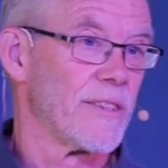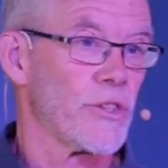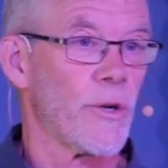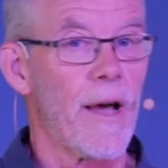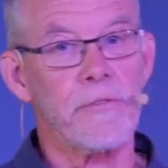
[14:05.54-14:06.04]

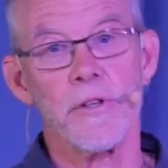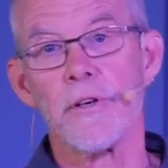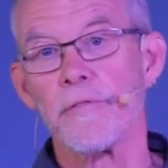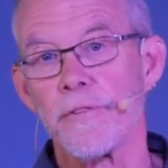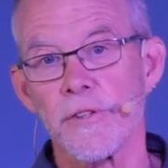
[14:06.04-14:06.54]
So after
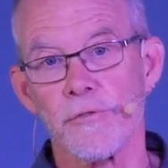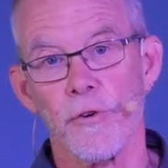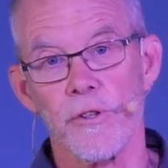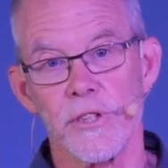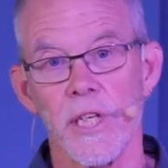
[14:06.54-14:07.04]
her first
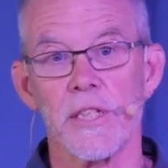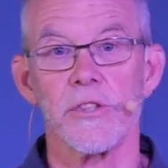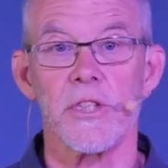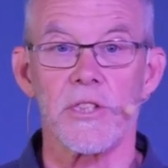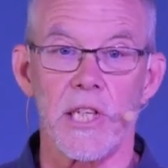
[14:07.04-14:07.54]
four
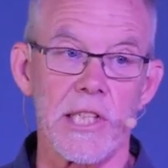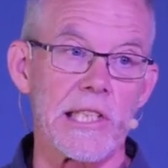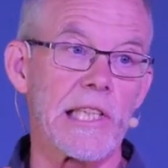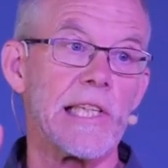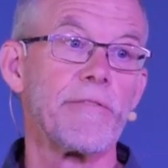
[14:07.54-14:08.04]
sons, it's
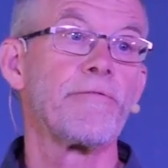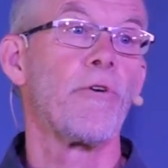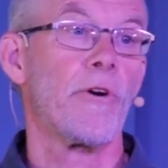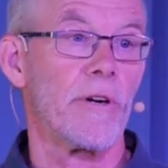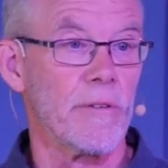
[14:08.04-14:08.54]
Leah
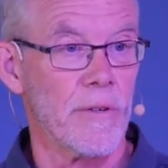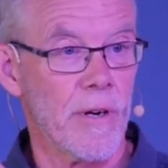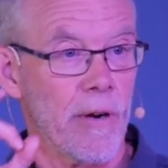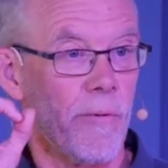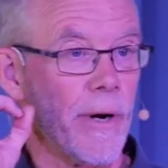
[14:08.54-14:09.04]
4,
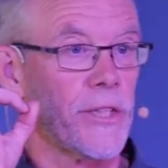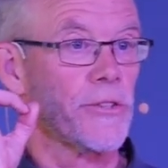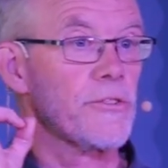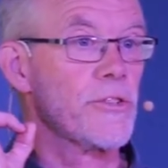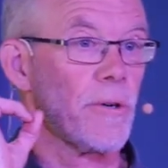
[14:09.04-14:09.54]

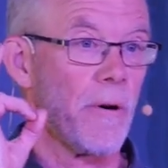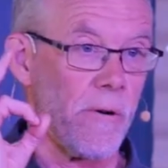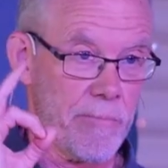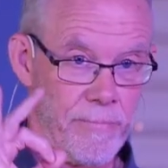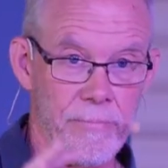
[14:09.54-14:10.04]
Rachel 0.